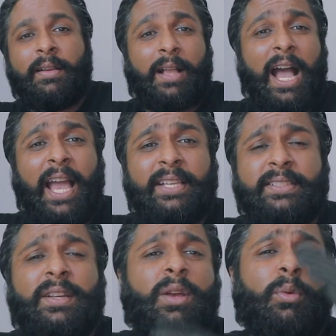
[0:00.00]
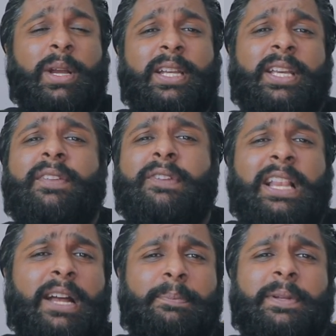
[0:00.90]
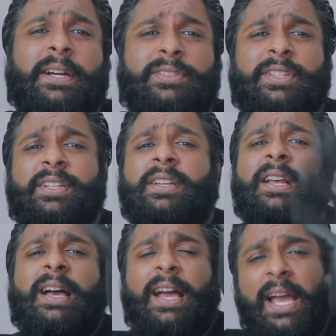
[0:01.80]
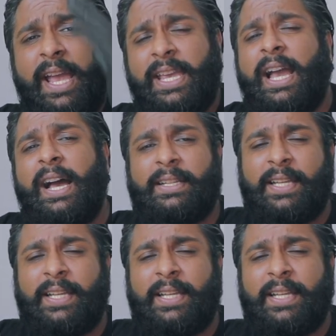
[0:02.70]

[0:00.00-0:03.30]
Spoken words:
Guys, we're gonna give cloud production an 8 out of